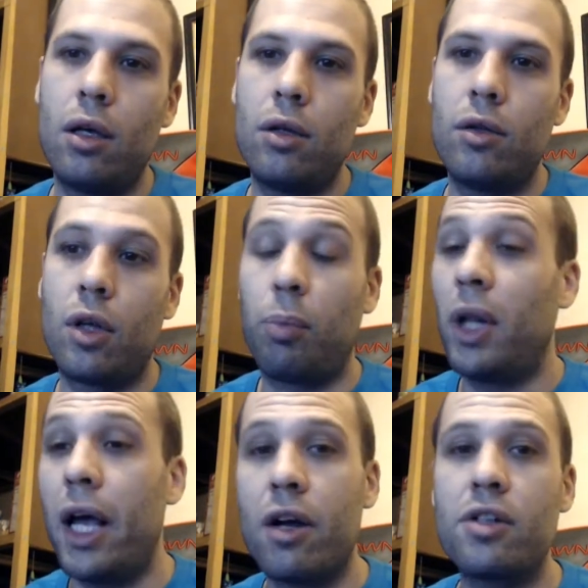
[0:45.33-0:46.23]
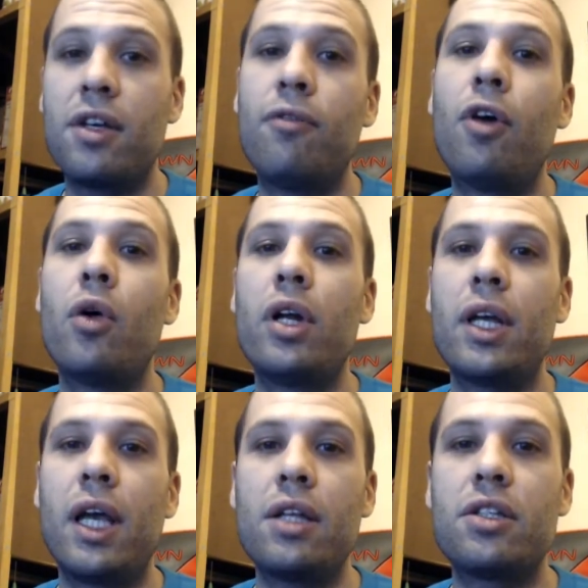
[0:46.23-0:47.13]
The players have voted
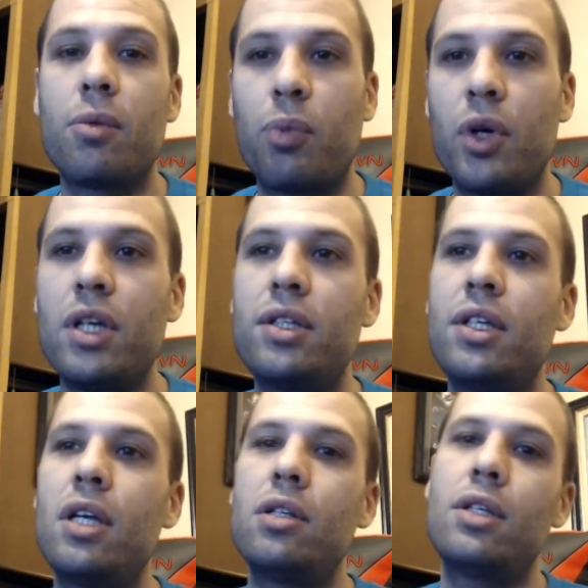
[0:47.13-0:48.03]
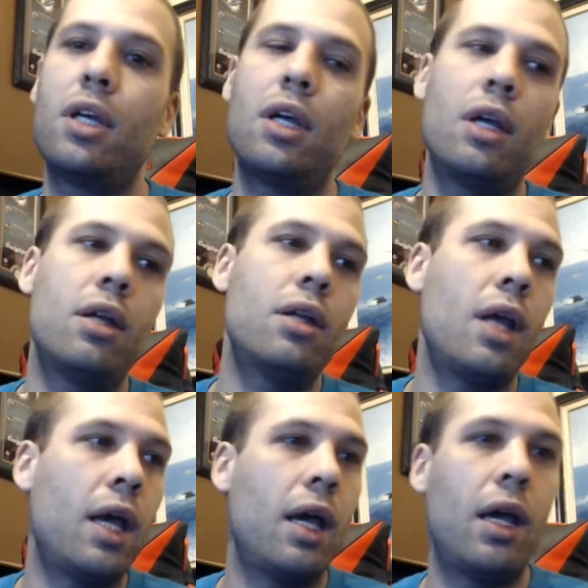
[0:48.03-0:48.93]
against a preseason
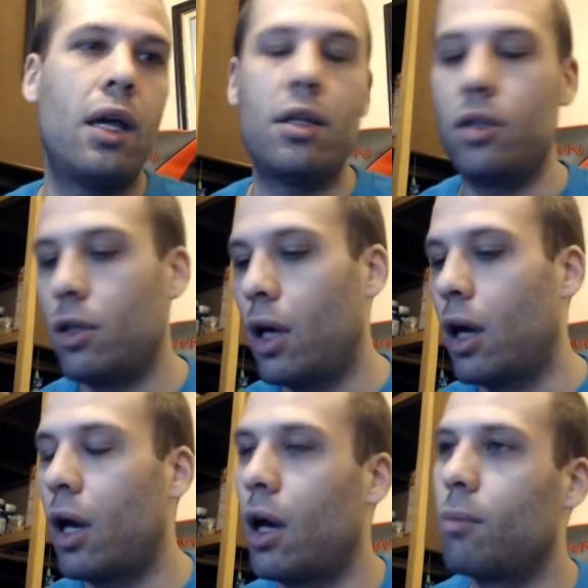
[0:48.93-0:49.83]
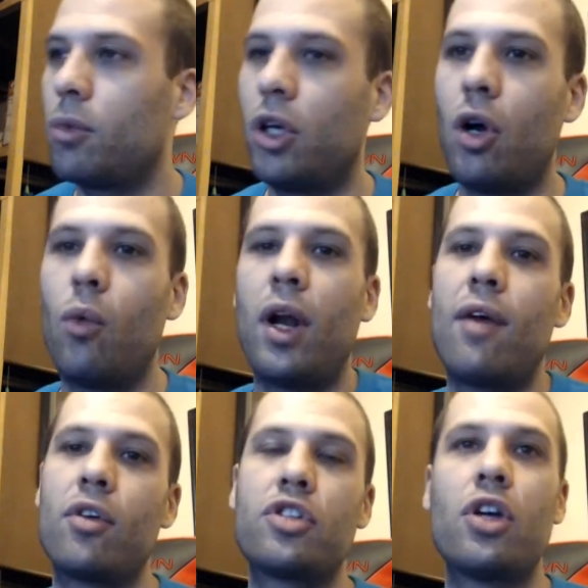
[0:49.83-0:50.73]
and, you know,
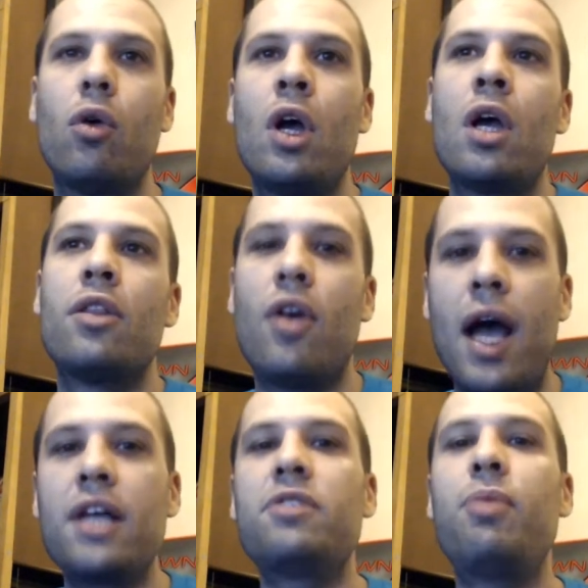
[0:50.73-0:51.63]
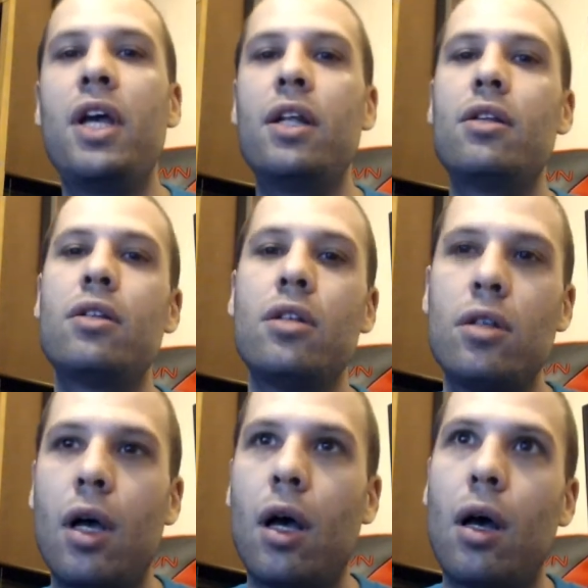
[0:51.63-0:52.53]
whatever. So there has been,
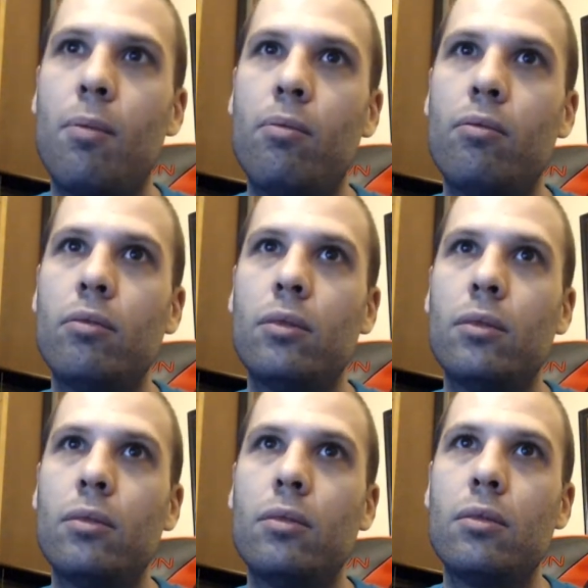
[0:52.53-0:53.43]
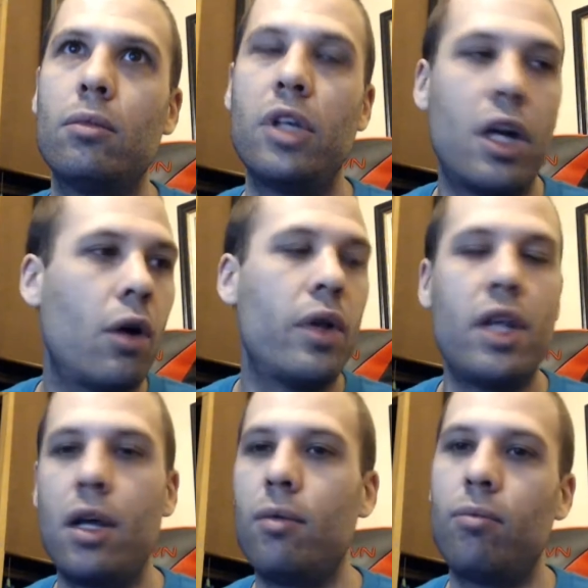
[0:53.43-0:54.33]
you know, and
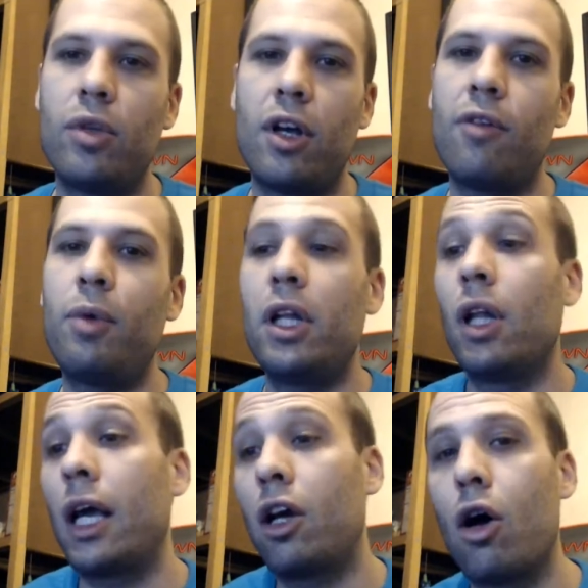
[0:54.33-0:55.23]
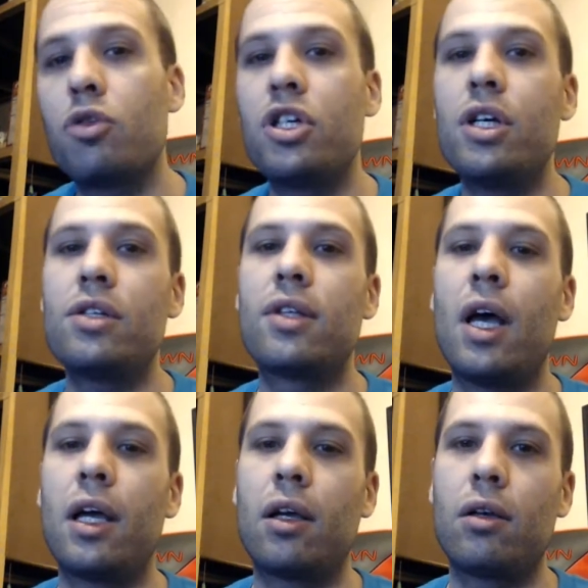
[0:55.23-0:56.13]
then there have been like coaches
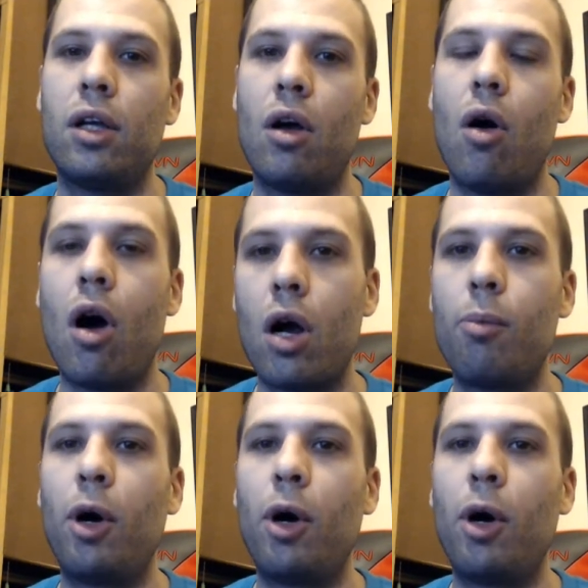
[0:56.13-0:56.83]
like, you know, John